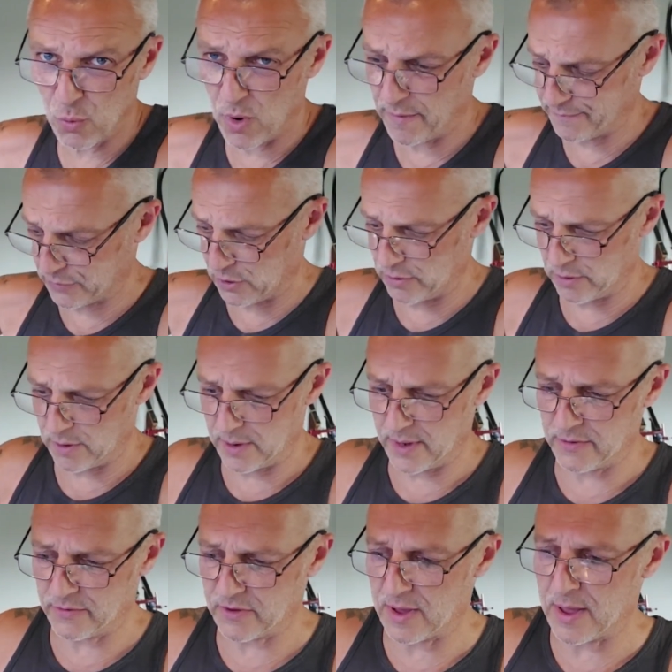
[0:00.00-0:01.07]
what I've done
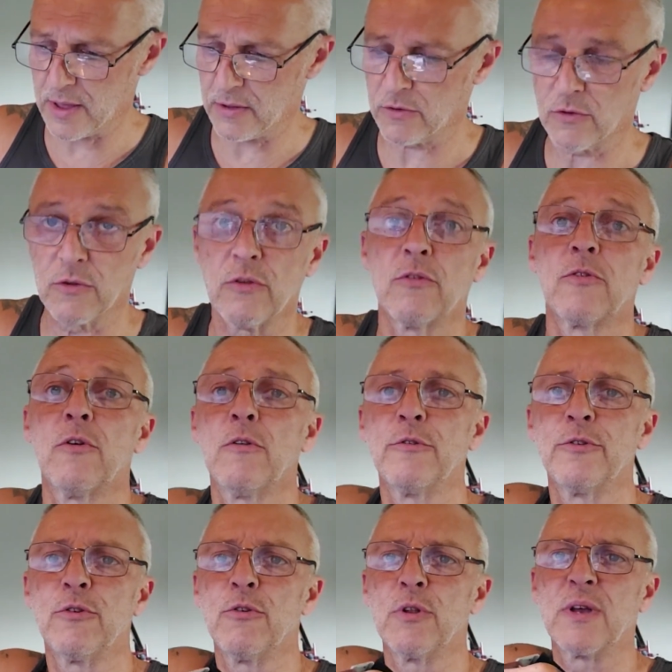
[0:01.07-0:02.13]
is
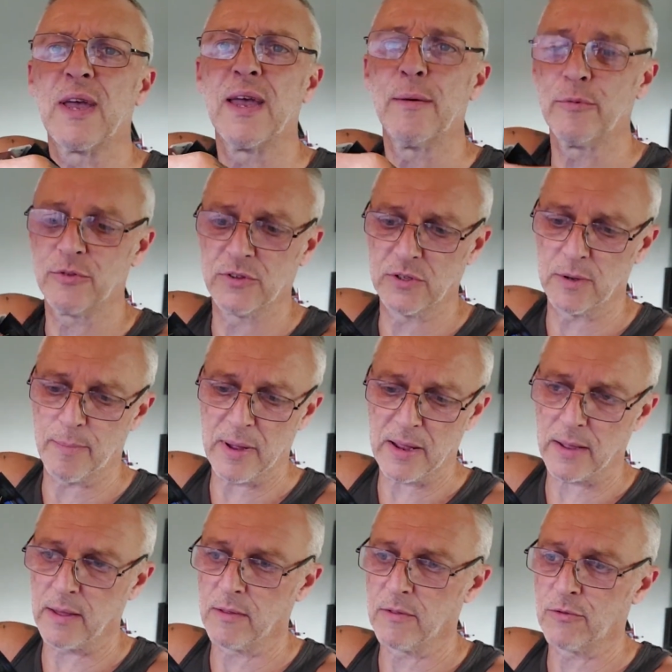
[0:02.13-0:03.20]
soldered all the cables to the
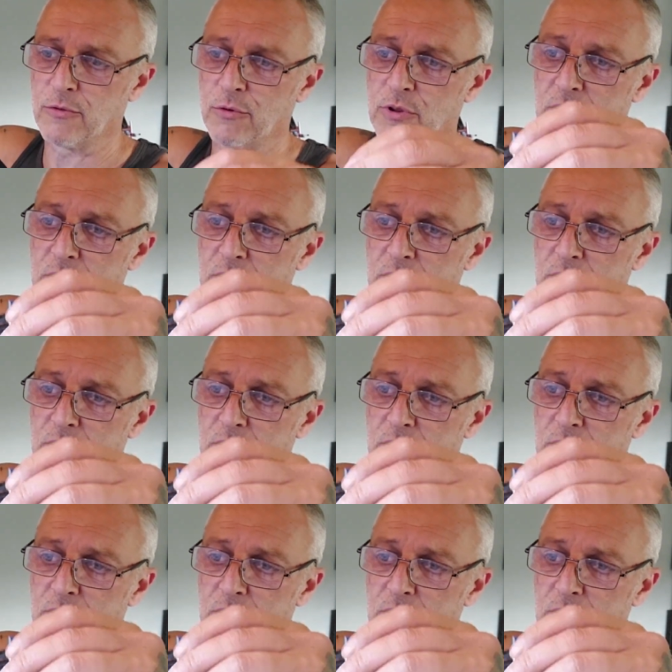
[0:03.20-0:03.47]
back through